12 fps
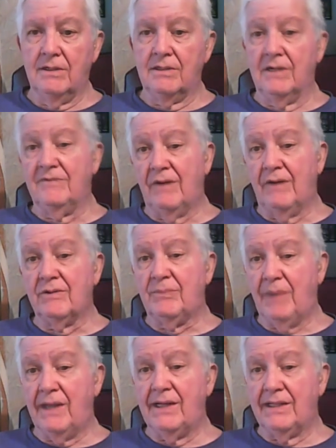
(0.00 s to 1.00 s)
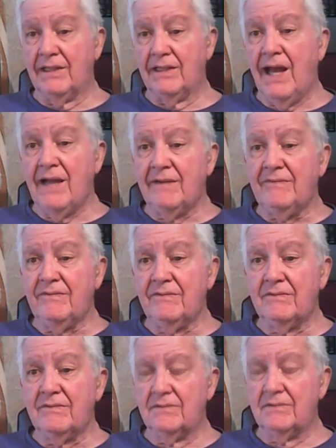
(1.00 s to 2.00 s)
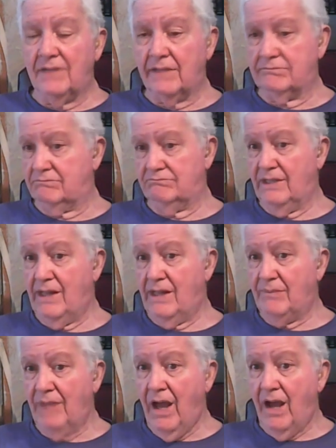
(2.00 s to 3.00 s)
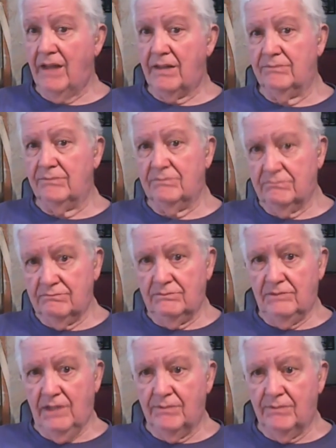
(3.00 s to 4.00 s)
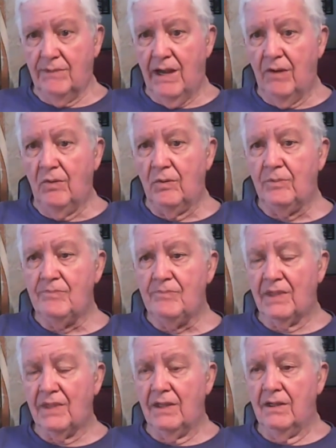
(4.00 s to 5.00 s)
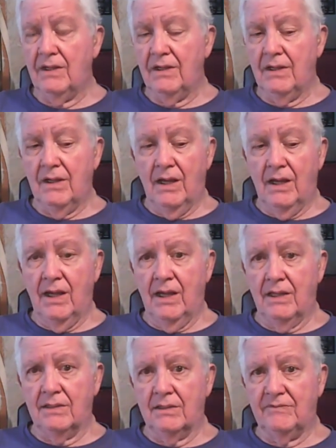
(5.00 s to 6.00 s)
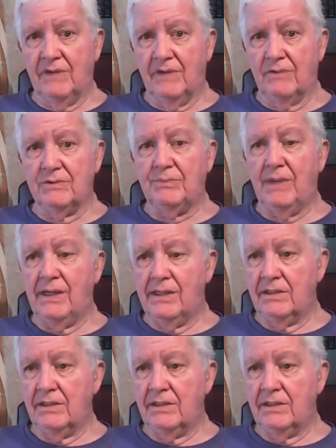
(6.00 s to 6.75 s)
Or if I was painting in life, like, well, I'm not, I'm in my home. And if I was painting in